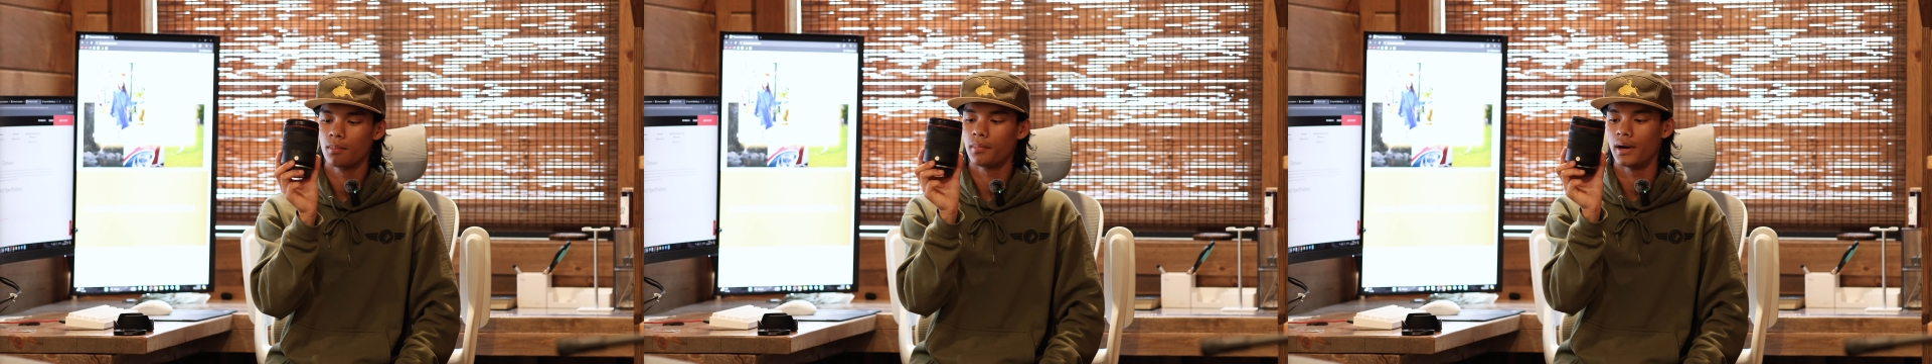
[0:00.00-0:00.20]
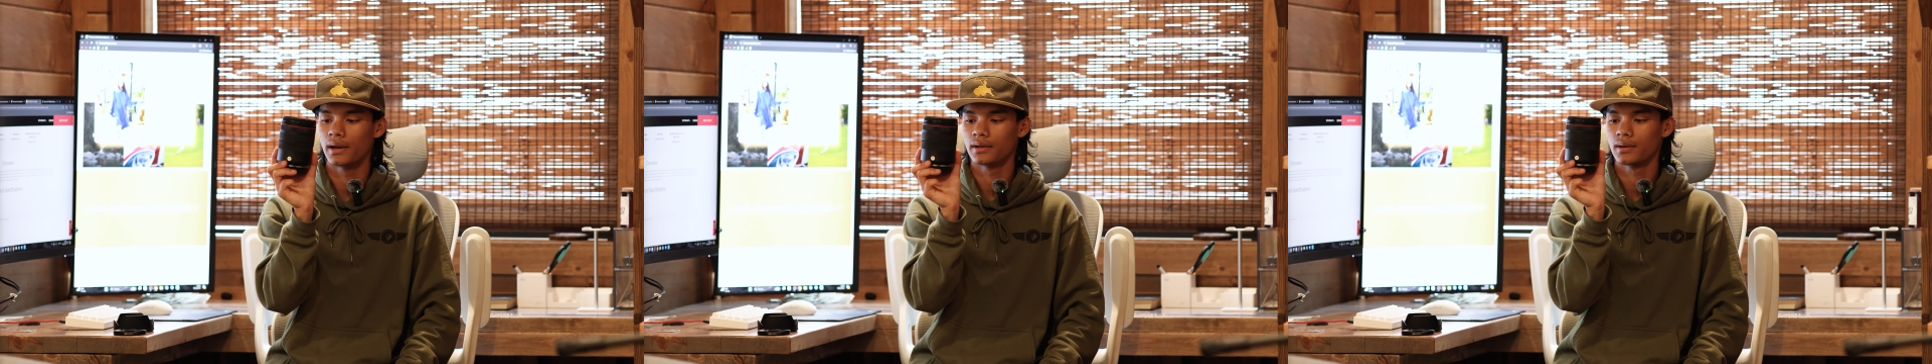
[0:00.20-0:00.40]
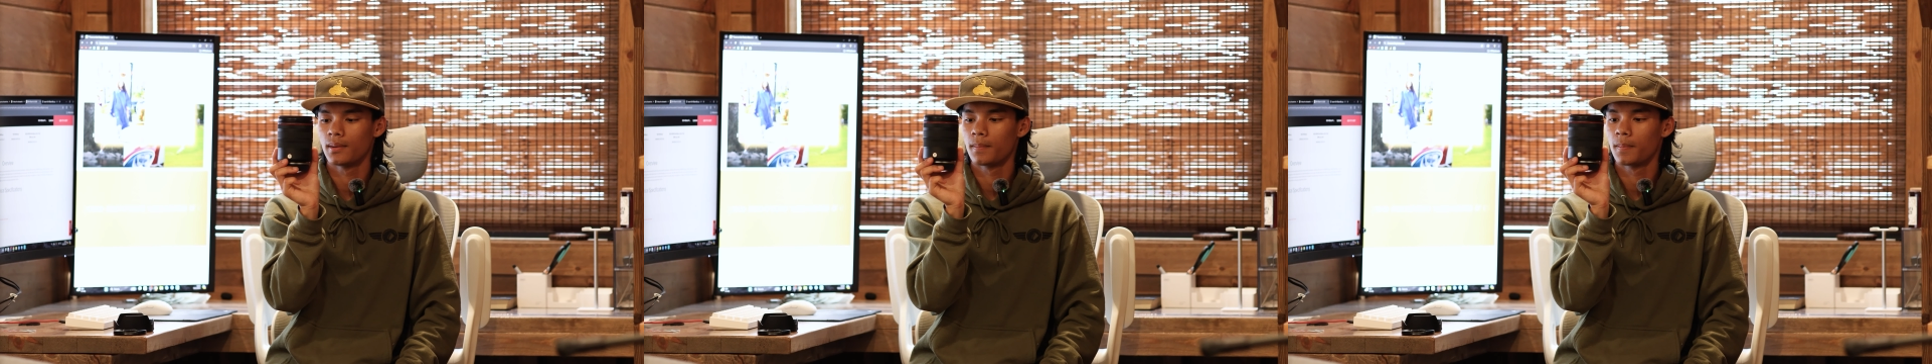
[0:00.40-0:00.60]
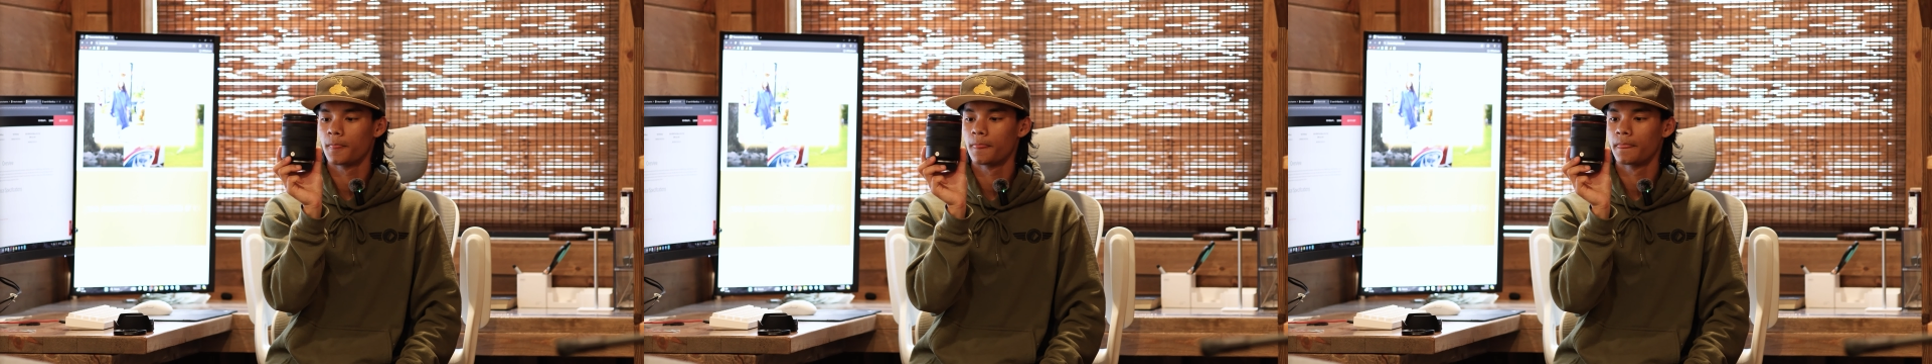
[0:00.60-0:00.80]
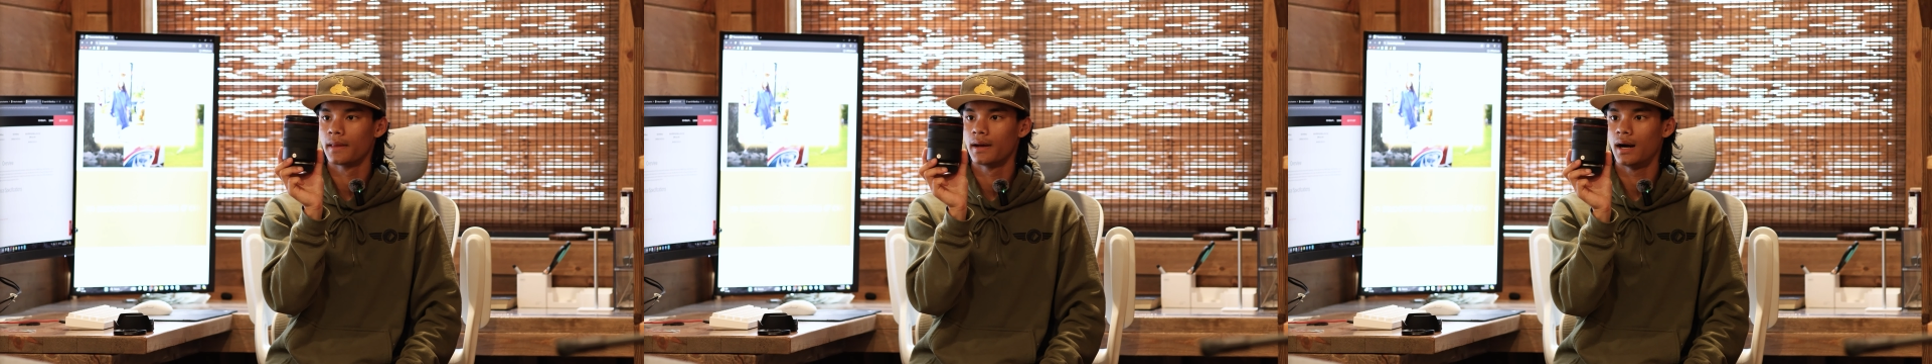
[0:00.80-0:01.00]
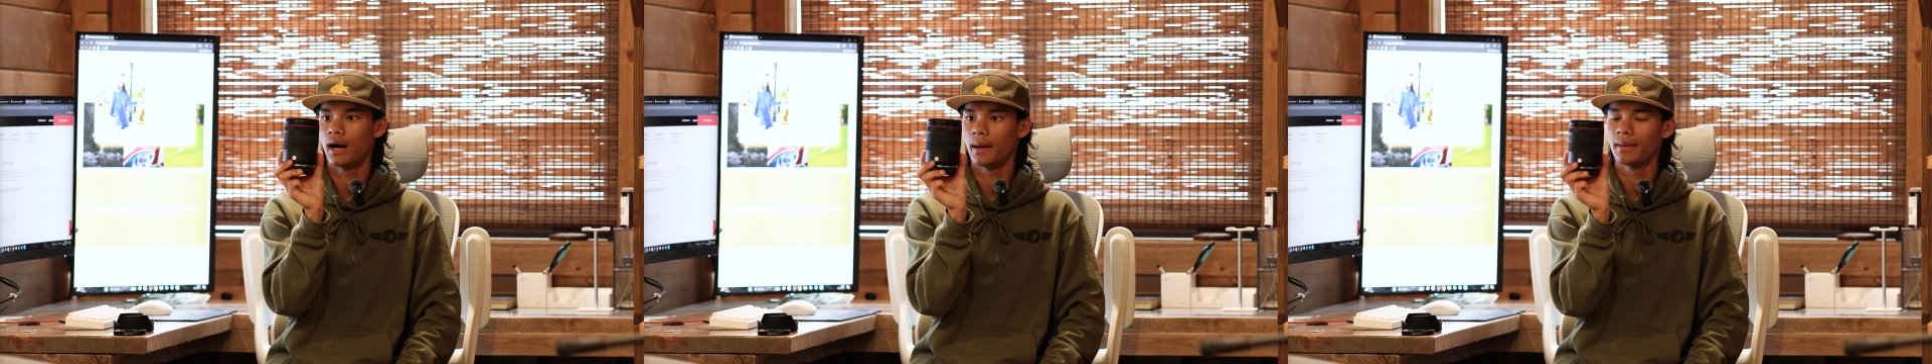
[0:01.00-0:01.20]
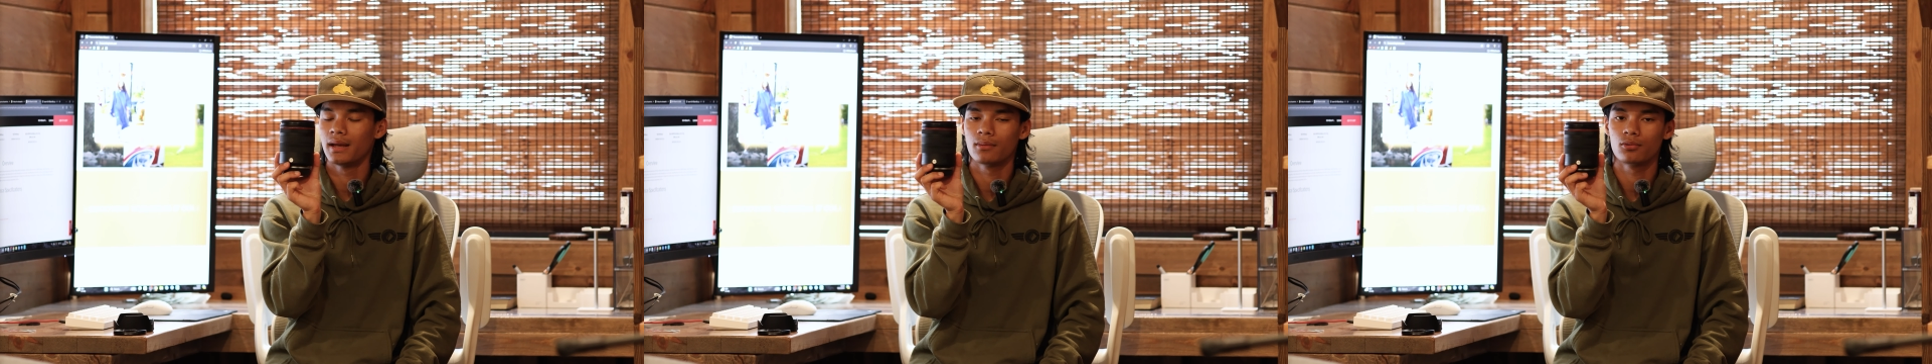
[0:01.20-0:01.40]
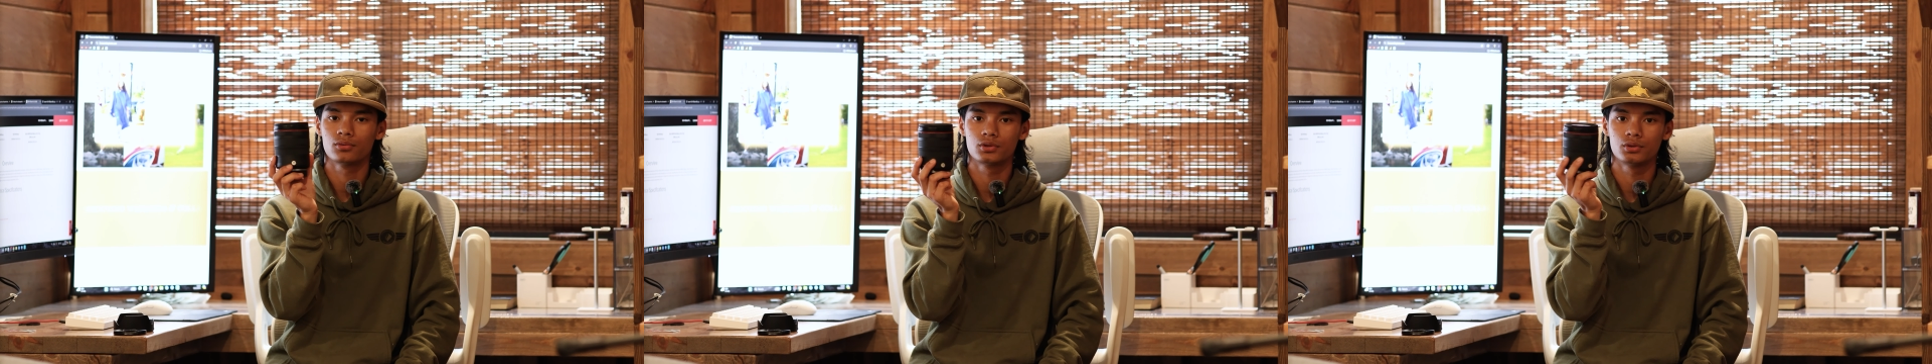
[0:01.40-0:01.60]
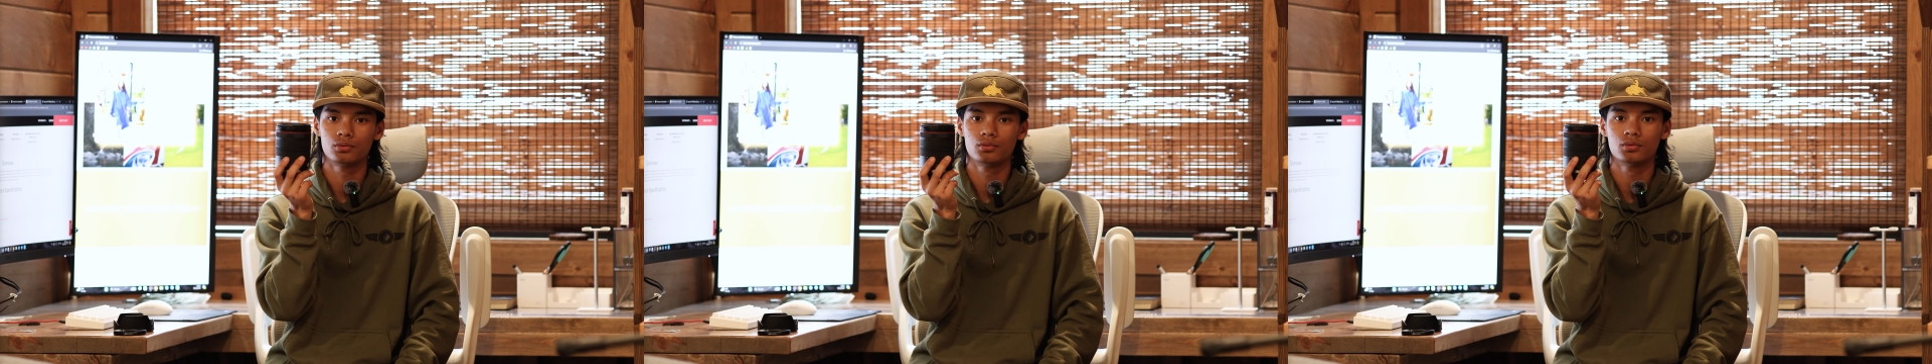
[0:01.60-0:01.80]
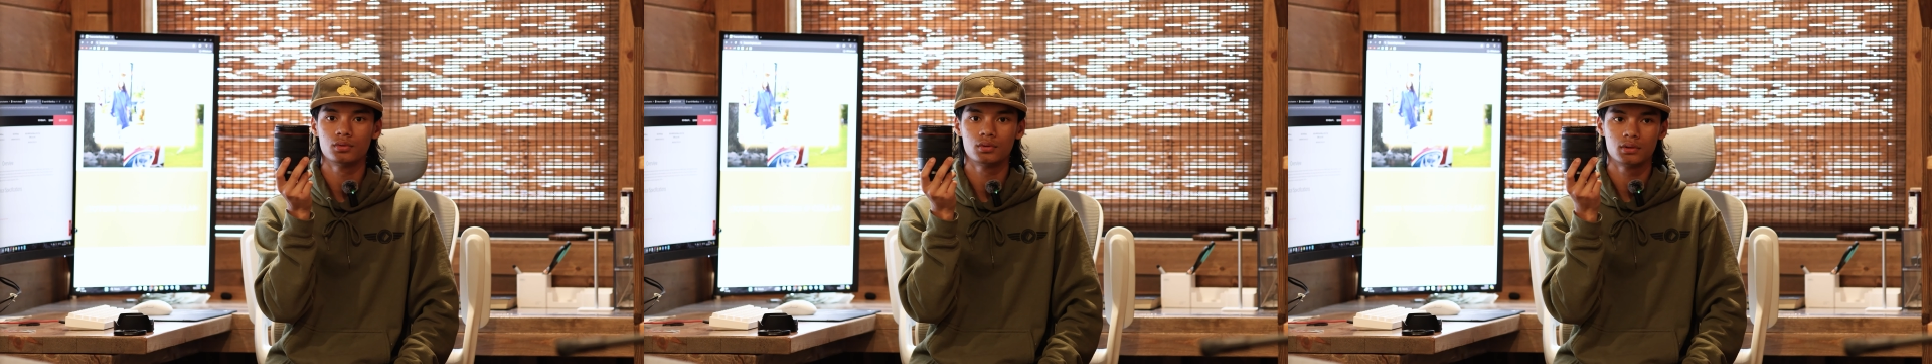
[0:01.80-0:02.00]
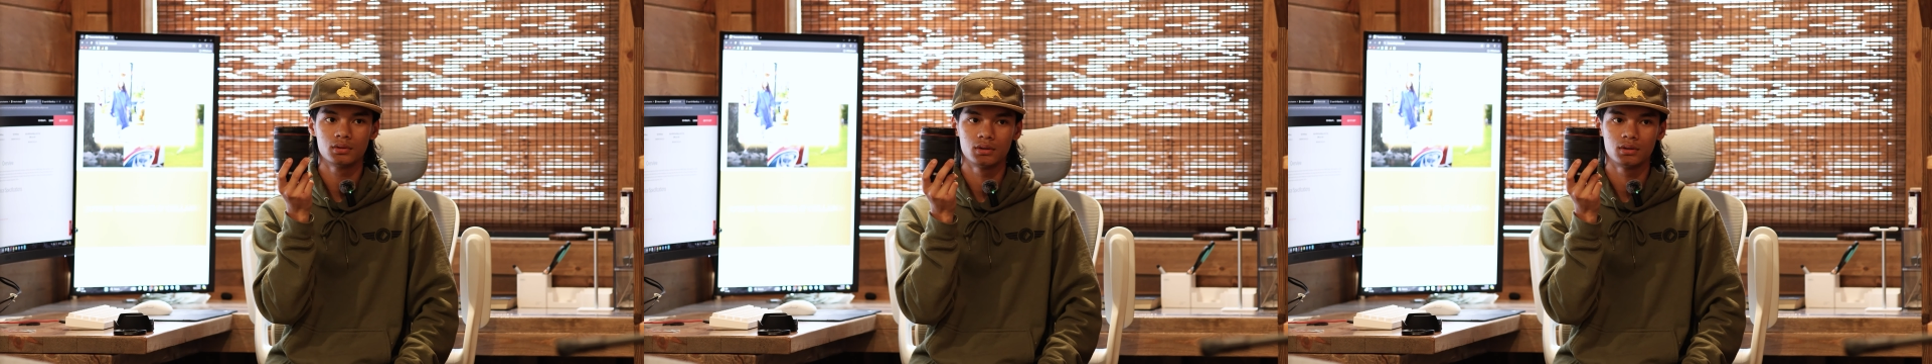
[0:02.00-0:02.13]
but I'm able to,